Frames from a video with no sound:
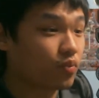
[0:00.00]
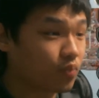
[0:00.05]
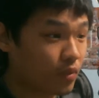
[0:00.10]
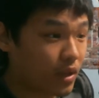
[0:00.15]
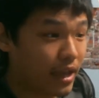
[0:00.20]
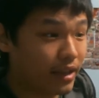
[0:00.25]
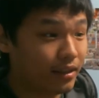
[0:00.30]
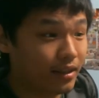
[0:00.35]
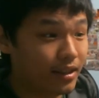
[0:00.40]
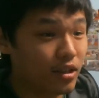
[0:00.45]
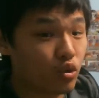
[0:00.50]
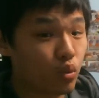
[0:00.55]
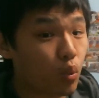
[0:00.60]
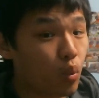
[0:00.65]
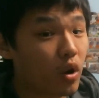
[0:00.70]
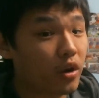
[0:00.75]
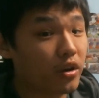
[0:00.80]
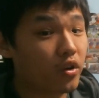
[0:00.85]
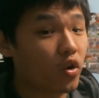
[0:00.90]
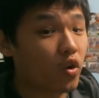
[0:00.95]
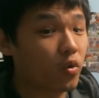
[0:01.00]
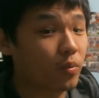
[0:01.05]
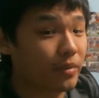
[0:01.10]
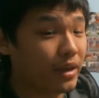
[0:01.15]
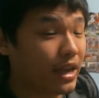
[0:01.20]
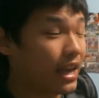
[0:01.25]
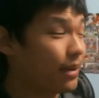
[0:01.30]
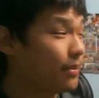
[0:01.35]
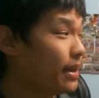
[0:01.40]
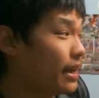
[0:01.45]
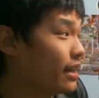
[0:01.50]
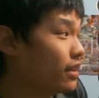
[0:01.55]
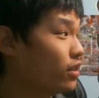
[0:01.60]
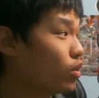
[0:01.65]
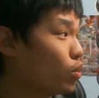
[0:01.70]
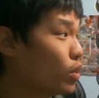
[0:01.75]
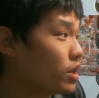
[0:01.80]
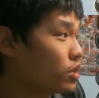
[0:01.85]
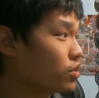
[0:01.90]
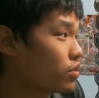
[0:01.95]
at least one home game in the
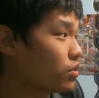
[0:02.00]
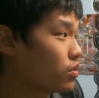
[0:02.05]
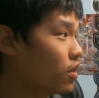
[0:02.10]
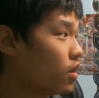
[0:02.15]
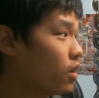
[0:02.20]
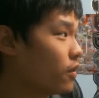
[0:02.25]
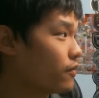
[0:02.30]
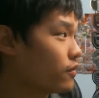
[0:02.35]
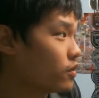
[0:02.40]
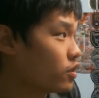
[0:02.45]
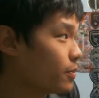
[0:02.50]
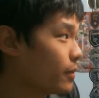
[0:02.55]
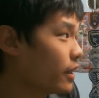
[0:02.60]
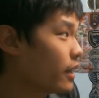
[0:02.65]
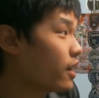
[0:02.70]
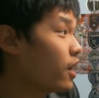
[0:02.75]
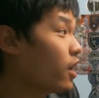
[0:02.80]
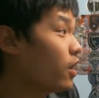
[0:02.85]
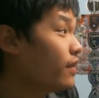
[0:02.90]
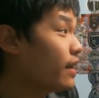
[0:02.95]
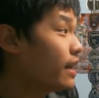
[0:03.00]
Western Conference playoff.